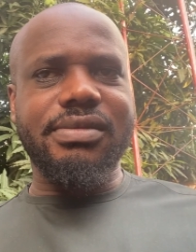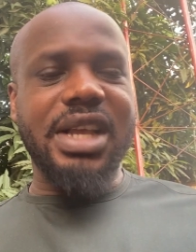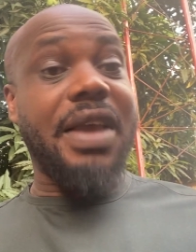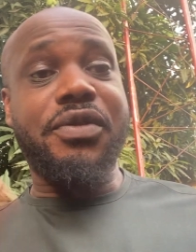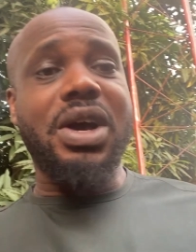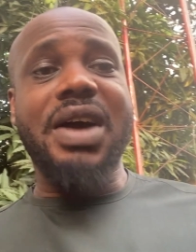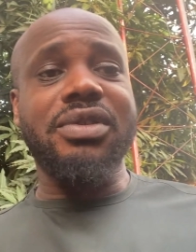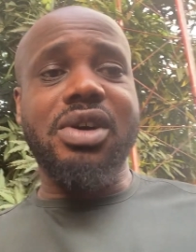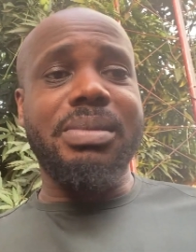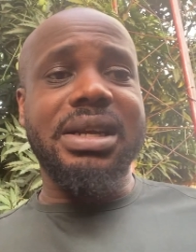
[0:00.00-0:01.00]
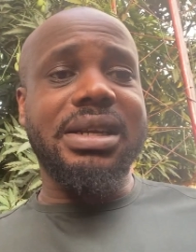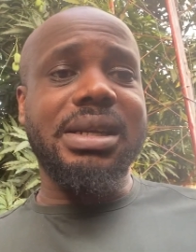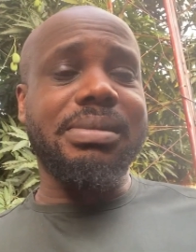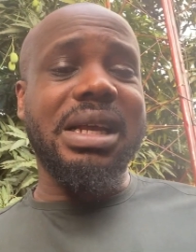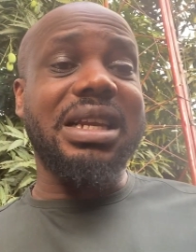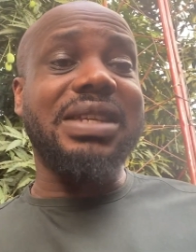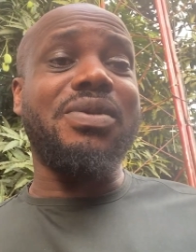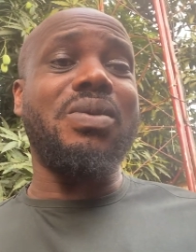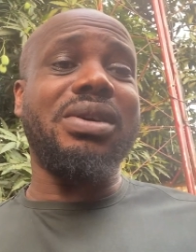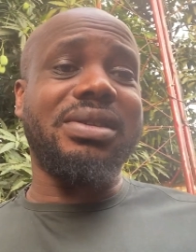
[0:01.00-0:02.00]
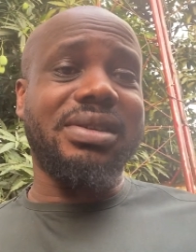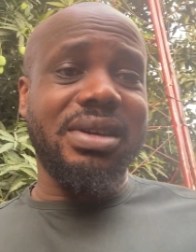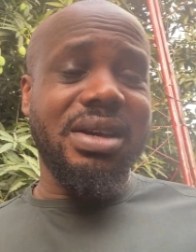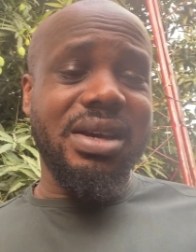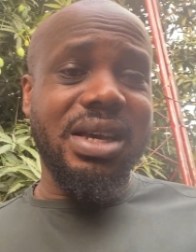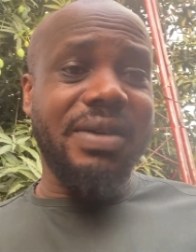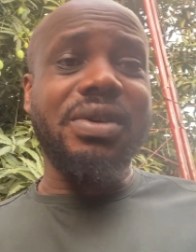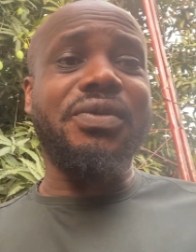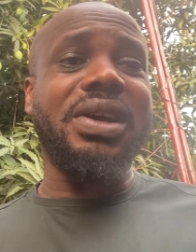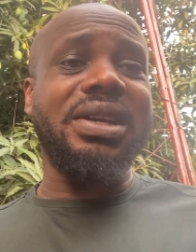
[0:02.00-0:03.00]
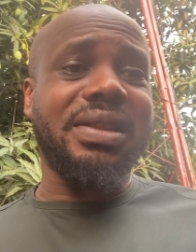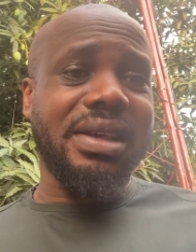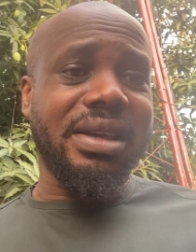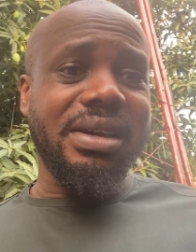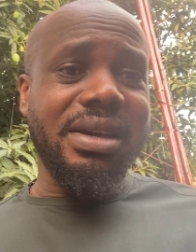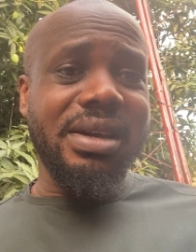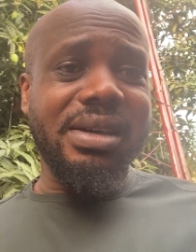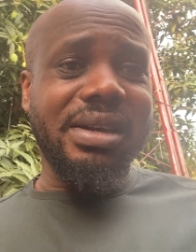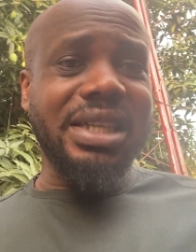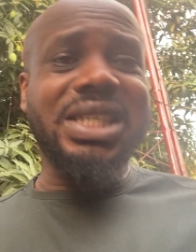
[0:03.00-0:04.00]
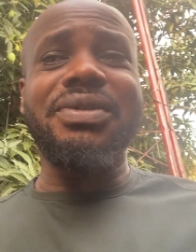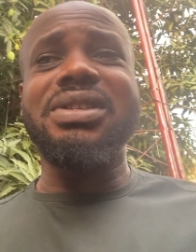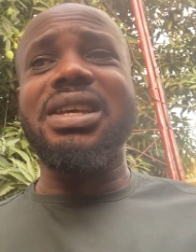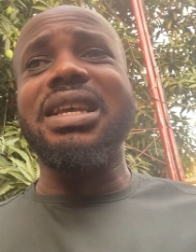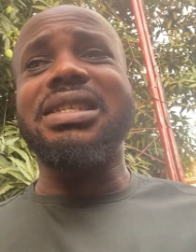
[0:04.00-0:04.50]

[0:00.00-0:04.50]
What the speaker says: if you haven't commended him at least for once, if not for anything. Let's even say he's